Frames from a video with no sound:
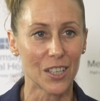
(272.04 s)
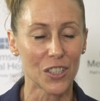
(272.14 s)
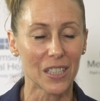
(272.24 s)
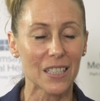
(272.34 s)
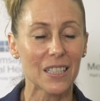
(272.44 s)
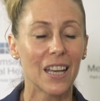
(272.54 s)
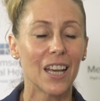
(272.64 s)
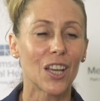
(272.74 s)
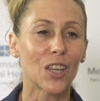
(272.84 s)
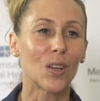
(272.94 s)
sessions,
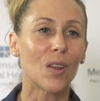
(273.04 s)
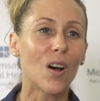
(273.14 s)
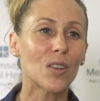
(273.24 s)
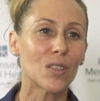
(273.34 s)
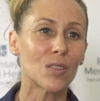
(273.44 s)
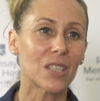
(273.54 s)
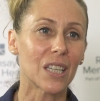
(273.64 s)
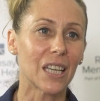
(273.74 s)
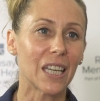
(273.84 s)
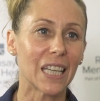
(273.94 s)
you'll also
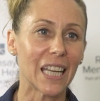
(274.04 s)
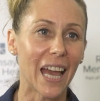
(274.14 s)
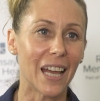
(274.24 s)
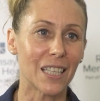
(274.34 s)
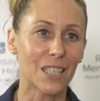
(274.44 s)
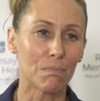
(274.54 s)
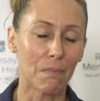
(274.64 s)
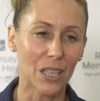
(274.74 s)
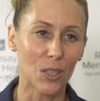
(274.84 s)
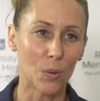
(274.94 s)
see enhanced
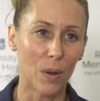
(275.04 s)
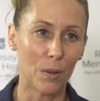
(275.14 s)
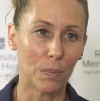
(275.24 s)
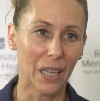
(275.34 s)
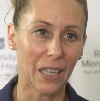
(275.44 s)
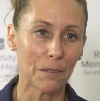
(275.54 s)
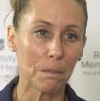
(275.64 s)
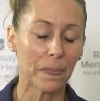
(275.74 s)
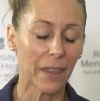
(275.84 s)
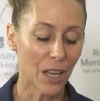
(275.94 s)
mental
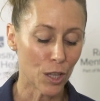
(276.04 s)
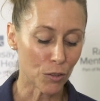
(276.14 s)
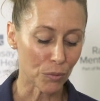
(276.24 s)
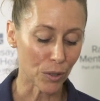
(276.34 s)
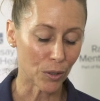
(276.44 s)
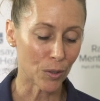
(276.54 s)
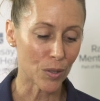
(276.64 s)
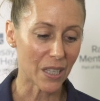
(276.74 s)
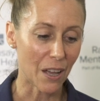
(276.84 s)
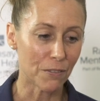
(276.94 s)
well-being through
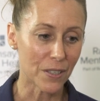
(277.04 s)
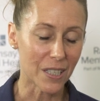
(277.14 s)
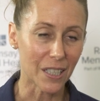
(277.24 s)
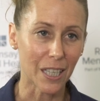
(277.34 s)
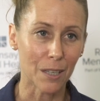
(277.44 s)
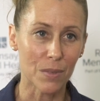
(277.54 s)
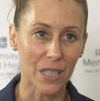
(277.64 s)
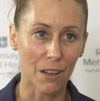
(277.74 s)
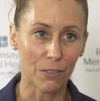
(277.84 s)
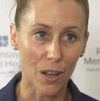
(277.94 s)
self-esteem,
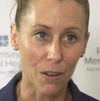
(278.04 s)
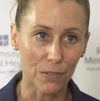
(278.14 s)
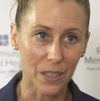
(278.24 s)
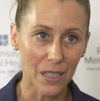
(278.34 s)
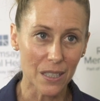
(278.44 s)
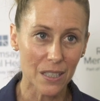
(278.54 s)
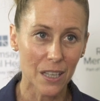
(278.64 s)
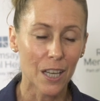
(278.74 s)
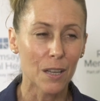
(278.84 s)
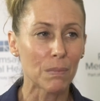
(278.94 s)
self-confidence.
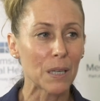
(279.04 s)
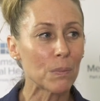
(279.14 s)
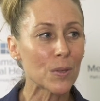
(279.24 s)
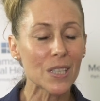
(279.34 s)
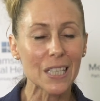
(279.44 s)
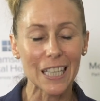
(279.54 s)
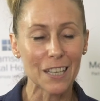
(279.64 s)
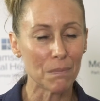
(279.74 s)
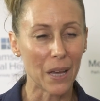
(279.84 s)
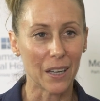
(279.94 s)
People
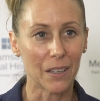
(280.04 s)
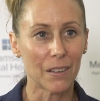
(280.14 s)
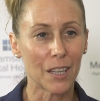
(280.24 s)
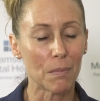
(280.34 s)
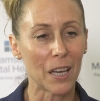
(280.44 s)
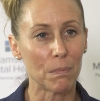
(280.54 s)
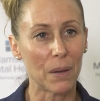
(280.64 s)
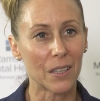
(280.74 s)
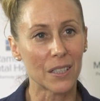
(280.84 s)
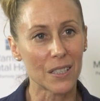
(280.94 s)
sleep better, they make
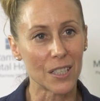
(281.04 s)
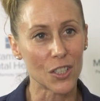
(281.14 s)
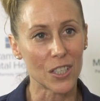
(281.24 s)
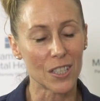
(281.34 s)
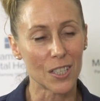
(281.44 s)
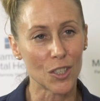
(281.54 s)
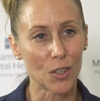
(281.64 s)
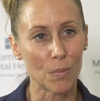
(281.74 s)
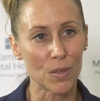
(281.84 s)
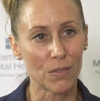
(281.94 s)
better decisions in
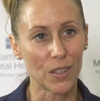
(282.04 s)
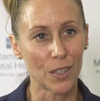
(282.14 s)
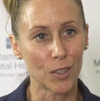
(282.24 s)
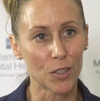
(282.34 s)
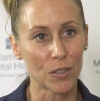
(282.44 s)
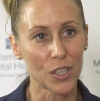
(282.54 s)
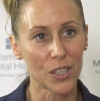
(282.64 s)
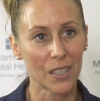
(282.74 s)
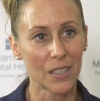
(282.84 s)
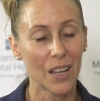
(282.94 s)
terms of their
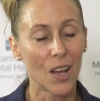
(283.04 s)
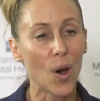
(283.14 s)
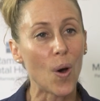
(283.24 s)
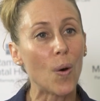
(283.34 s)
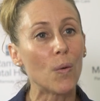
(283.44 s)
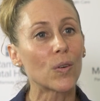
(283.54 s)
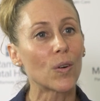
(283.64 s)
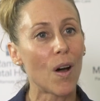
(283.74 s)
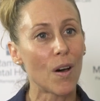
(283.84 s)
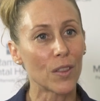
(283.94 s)
nutrition.
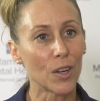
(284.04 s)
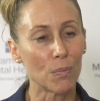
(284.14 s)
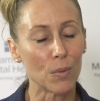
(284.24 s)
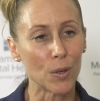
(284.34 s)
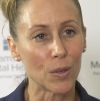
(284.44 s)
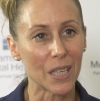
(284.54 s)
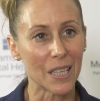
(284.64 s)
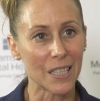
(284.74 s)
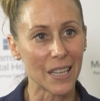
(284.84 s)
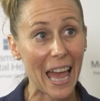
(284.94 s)
Overall, their mood
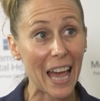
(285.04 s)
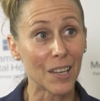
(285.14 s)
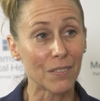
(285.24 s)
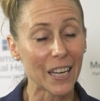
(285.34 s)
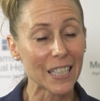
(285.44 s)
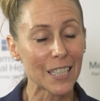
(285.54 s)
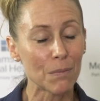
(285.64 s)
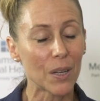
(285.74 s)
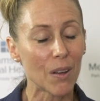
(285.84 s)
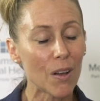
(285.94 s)
is
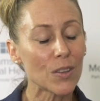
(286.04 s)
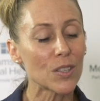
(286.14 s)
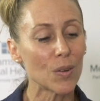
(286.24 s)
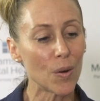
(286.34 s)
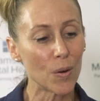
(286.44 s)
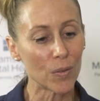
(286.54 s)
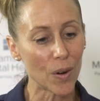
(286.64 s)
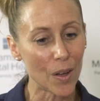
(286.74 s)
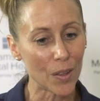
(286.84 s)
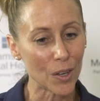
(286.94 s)
elevated, but also
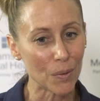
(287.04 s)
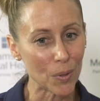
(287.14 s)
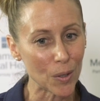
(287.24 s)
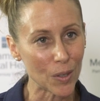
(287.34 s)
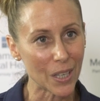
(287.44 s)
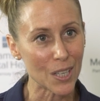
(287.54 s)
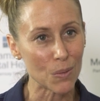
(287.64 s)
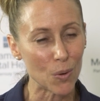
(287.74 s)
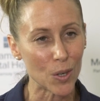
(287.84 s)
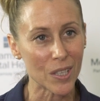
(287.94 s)
overall their mood
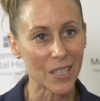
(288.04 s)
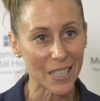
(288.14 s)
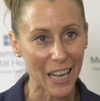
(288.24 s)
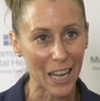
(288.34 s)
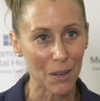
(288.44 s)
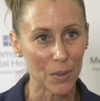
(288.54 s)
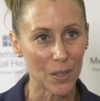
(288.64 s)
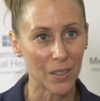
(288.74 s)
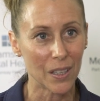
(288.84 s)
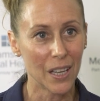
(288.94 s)
is more
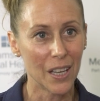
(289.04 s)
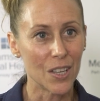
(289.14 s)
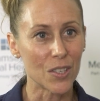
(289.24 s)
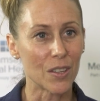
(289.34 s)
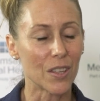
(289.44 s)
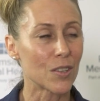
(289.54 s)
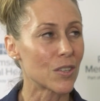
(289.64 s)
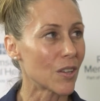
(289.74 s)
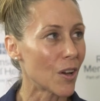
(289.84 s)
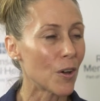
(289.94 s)
stable. So there's
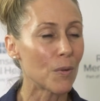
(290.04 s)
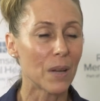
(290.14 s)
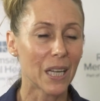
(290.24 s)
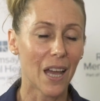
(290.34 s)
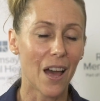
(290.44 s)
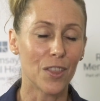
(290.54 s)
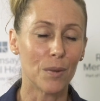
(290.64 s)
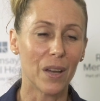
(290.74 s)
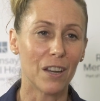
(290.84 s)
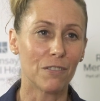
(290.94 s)
so many
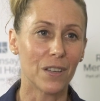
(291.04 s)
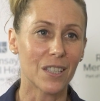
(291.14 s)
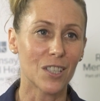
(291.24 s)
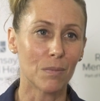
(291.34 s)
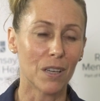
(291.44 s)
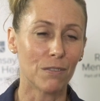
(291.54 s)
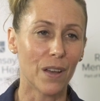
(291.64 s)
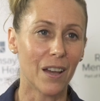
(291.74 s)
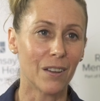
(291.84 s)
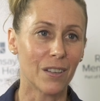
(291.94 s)
other benefits to be
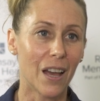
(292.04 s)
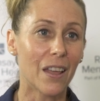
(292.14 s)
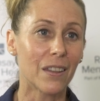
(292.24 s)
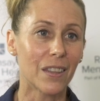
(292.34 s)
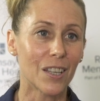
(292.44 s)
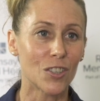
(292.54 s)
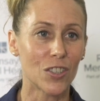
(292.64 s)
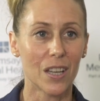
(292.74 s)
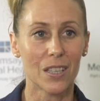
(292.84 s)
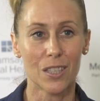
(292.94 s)
found other than
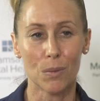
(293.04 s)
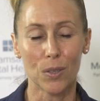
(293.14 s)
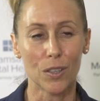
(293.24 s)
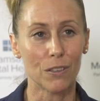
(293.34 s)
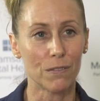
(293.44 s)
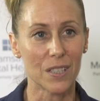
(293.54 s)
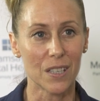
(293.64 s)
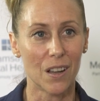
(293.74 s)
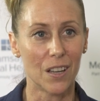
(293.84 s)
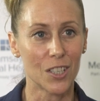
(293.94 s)
just the pure
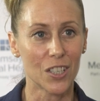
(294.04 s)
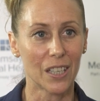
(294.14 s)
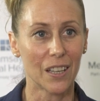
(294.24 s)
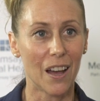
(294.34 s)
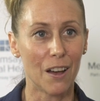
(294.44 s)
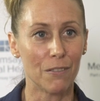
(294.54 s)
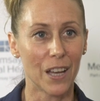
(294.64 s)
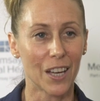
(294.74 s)
physiology of